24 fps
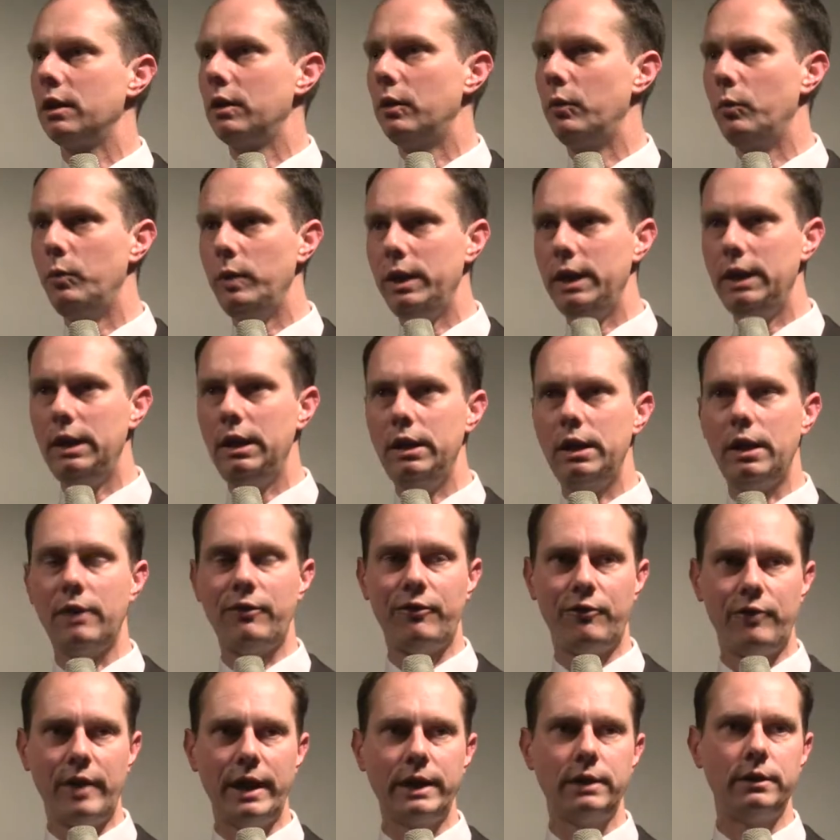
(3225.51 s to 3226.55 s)
really
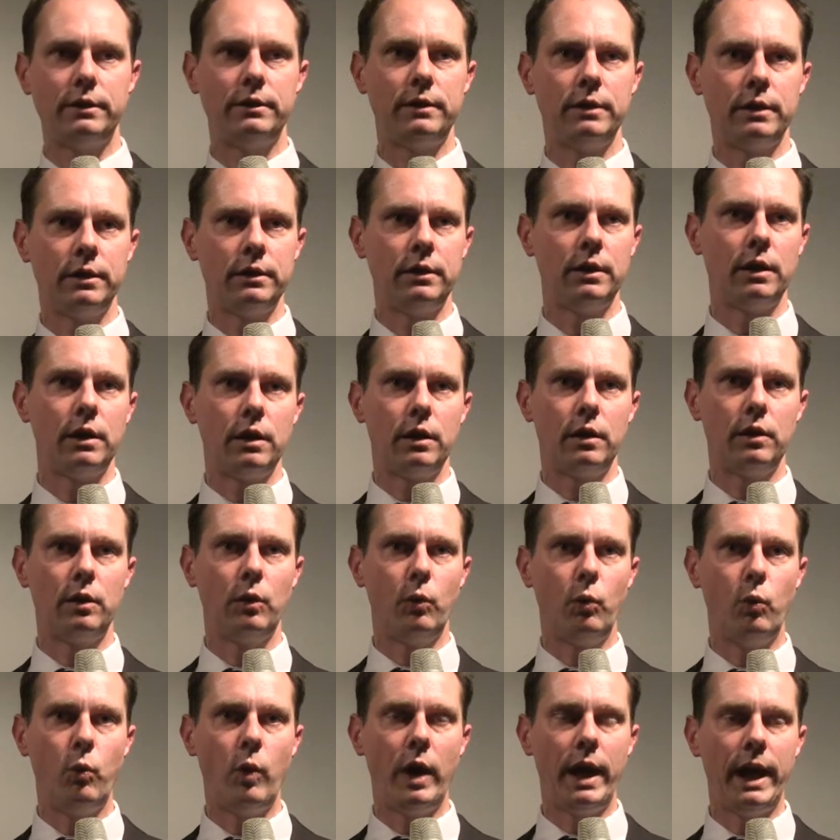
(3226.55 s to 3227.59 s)
affected the
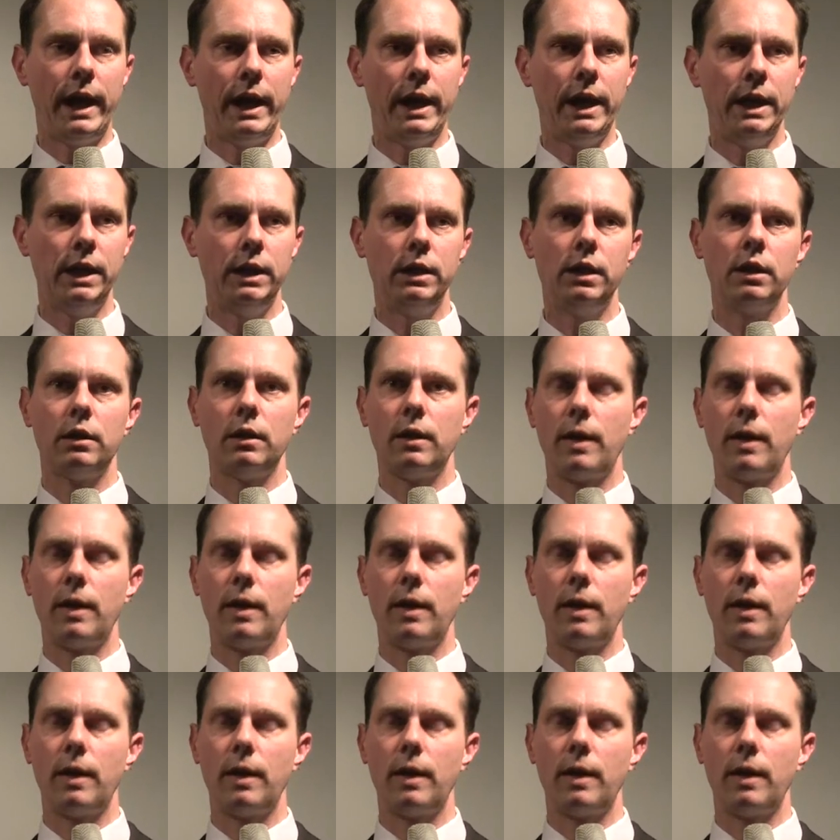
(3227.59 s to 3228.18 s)
way